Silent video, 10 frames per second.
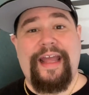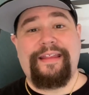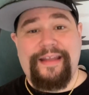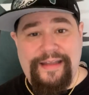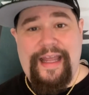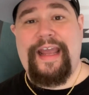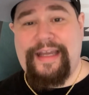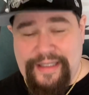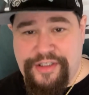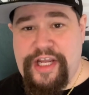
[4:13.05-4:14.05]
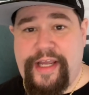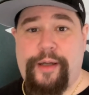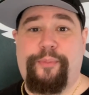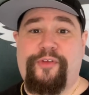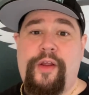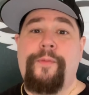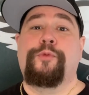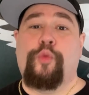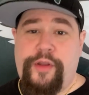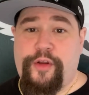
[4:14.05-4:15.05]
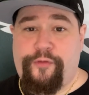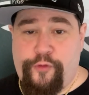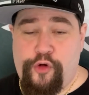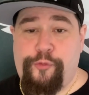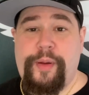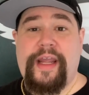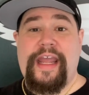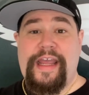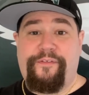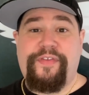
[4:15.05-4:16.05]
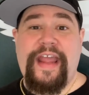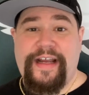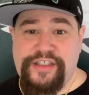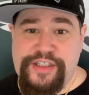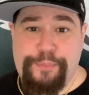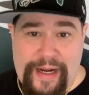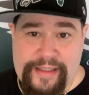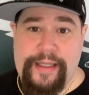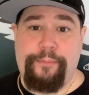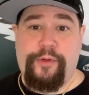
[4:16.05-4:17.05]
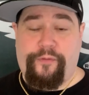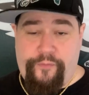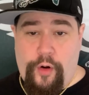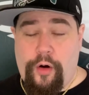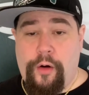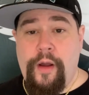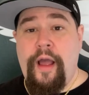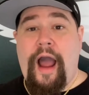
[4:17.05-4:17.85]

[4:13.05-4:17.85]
and then taking Jacobs with their first pick if they expect him to fall.